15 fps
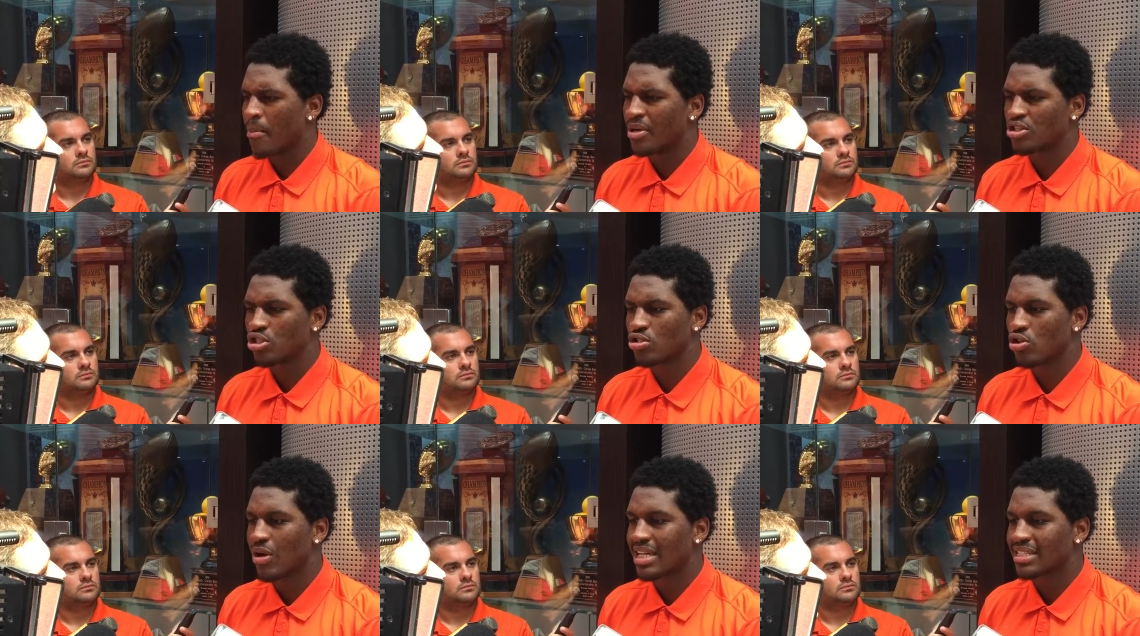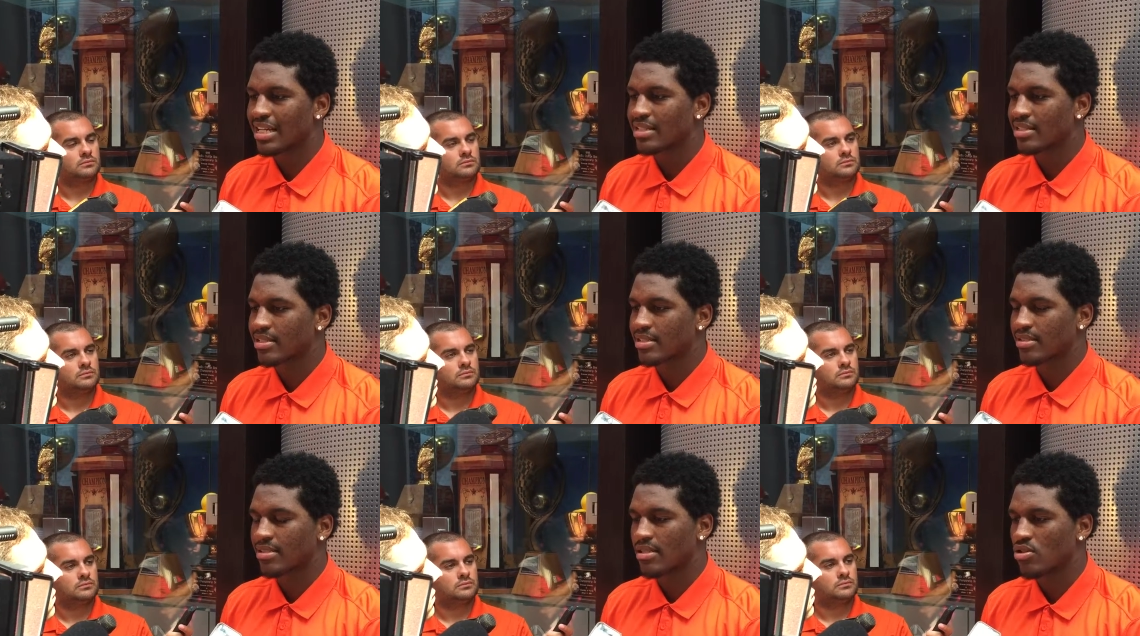Speaker 1: But you know, as I
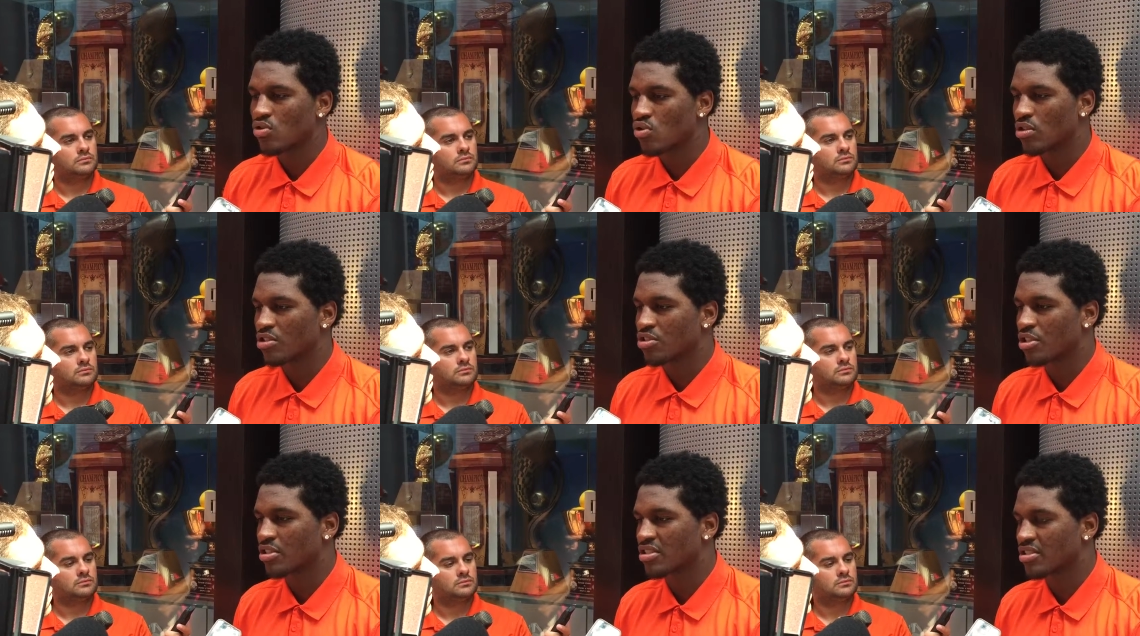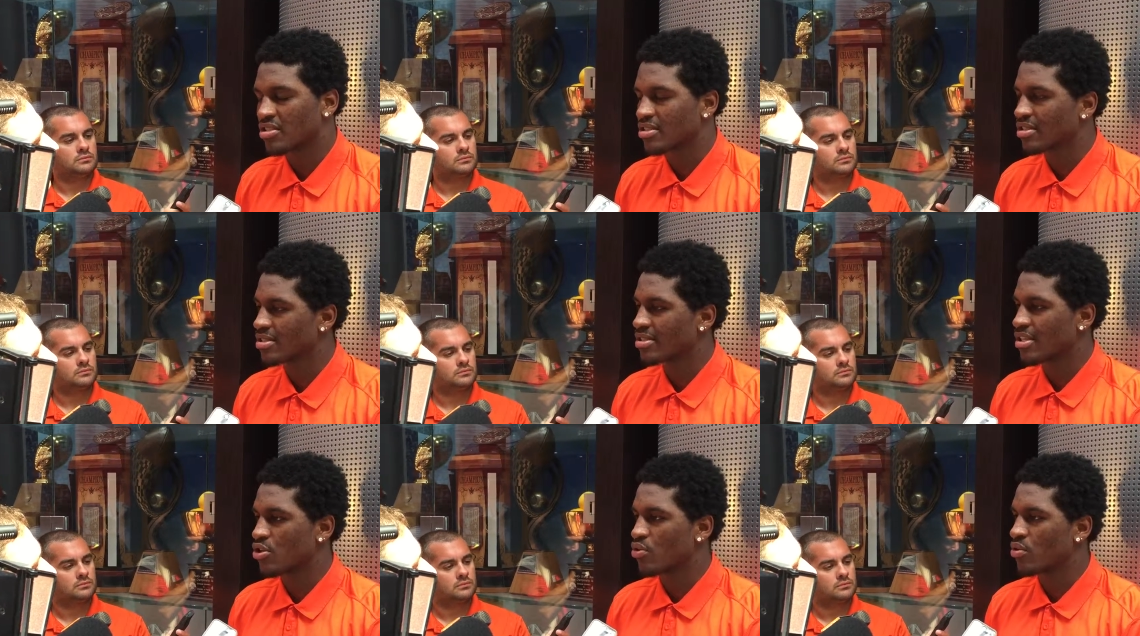just continue going to church and just
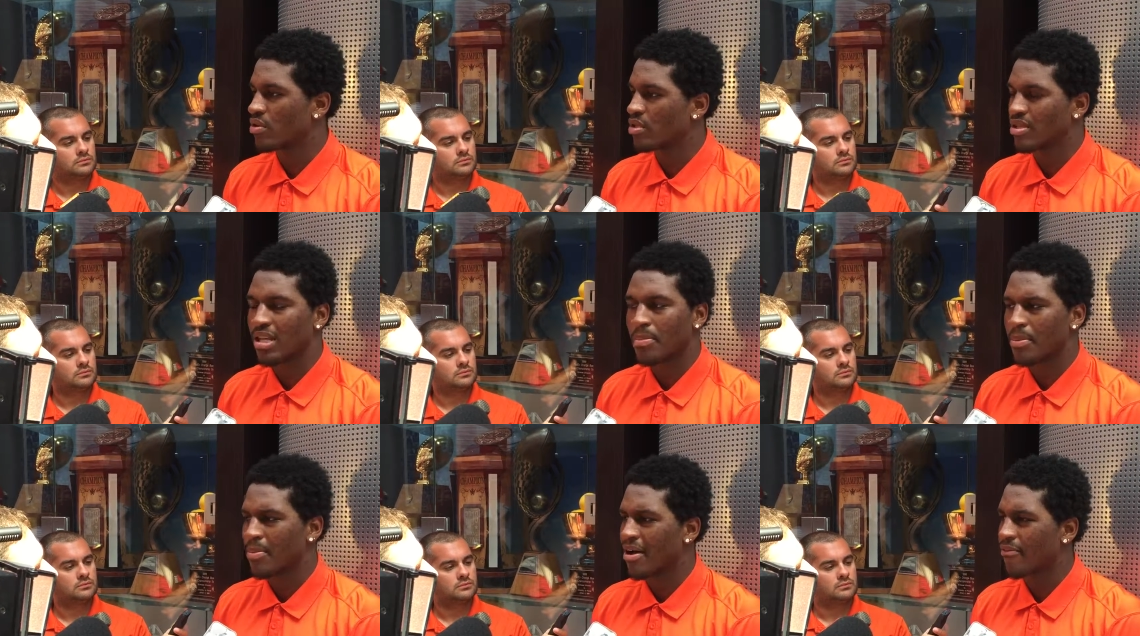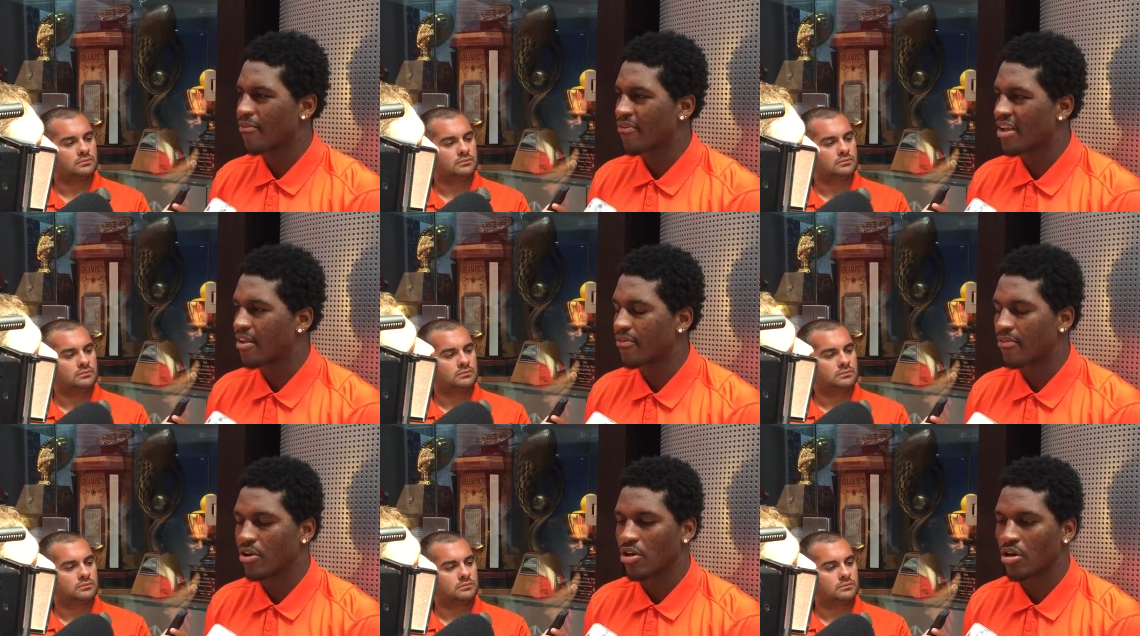continue keeping my
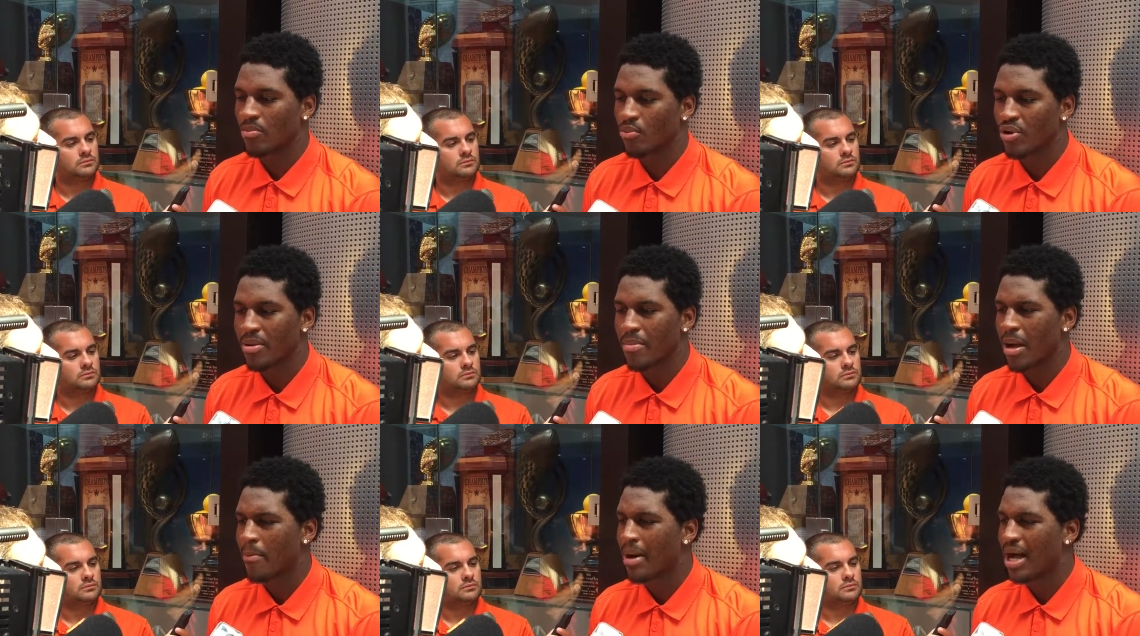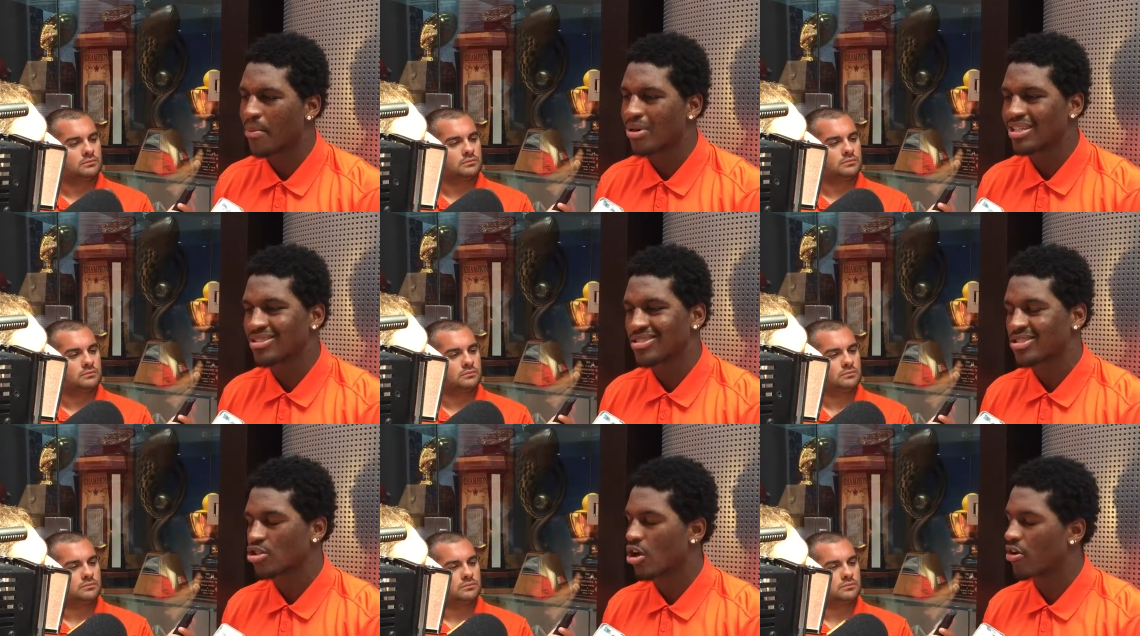faith, um, reading my Bible, I
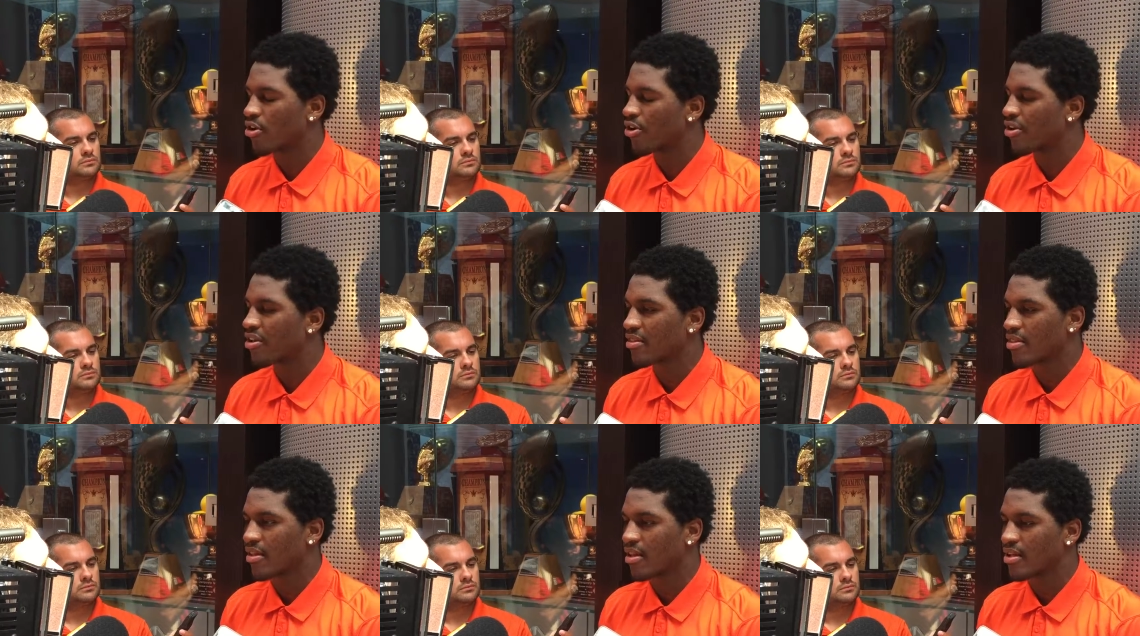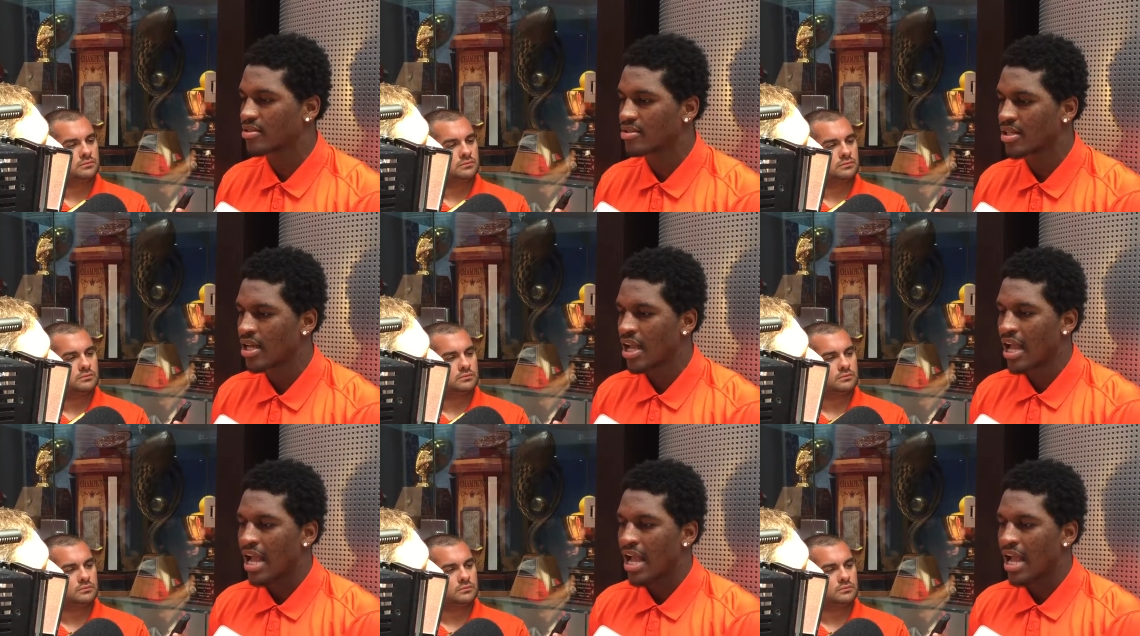just start learning things.